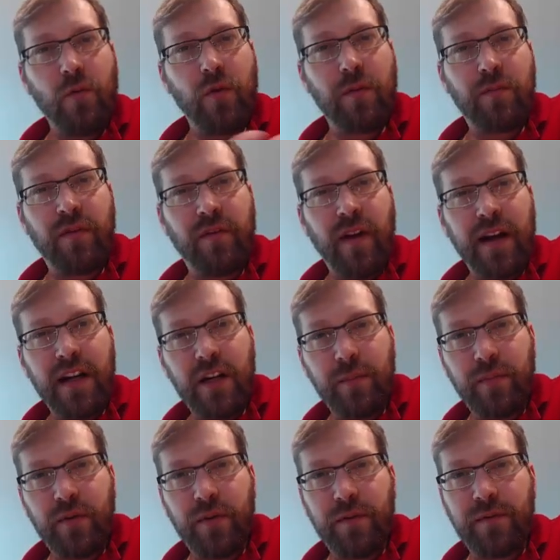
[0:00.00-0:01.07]
When providing
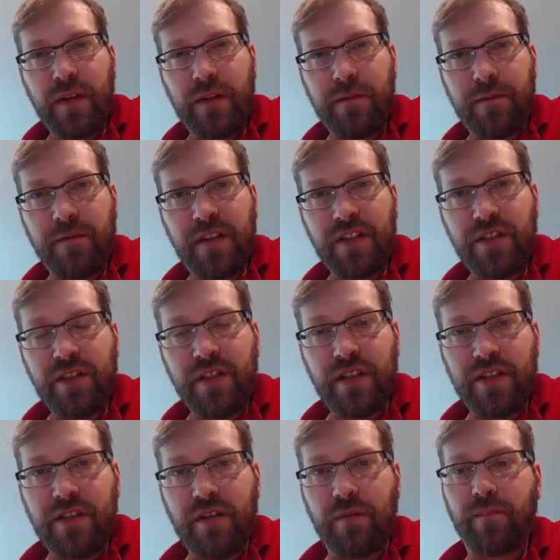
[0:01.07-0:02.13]
a proof in Fitch
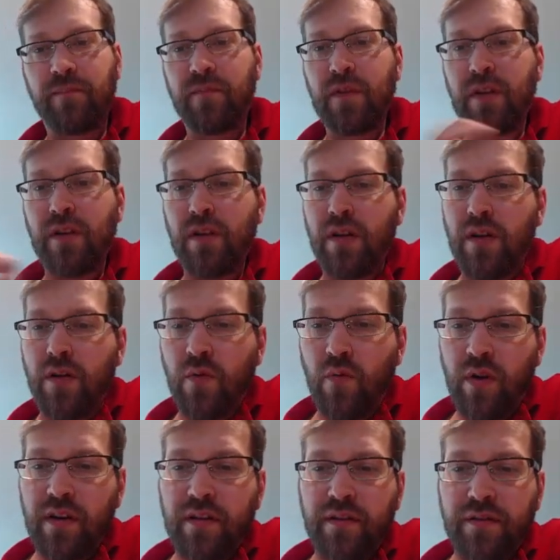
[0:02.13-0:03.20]
system,
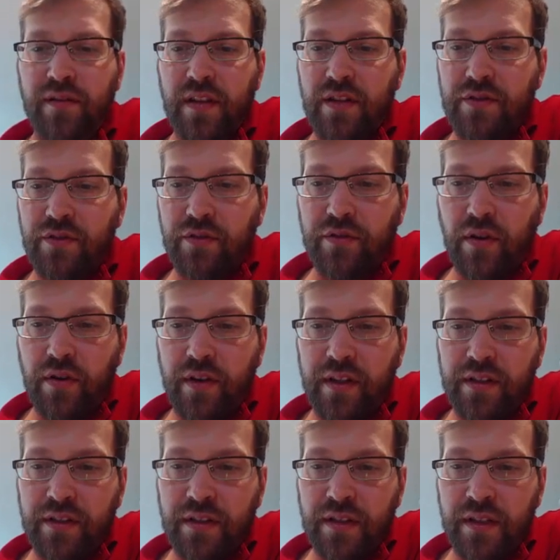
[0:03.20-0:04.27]
one of the things you'll
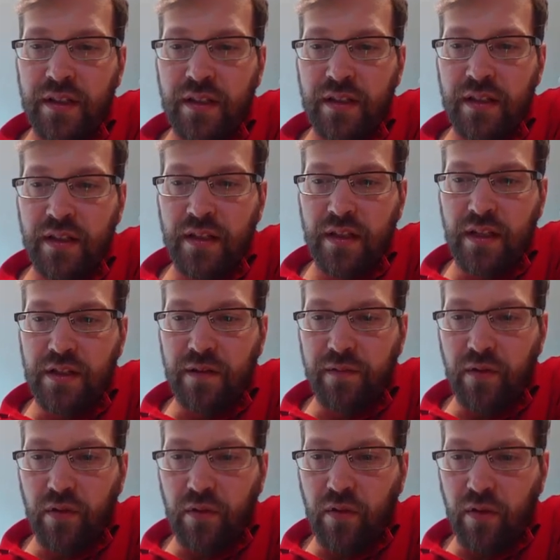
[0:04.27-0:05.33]
notice is a
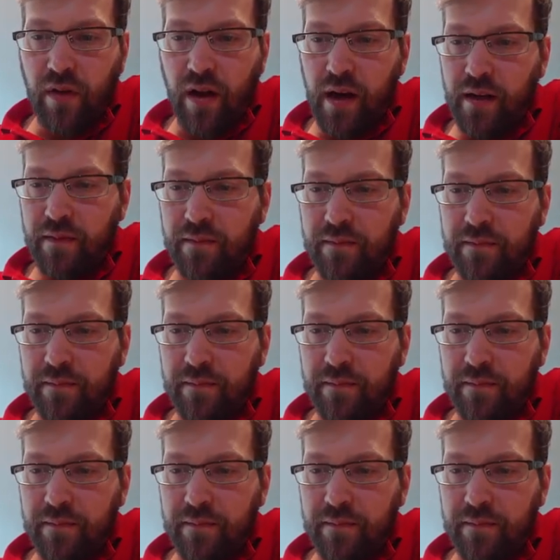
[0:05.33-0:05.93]
vertical line.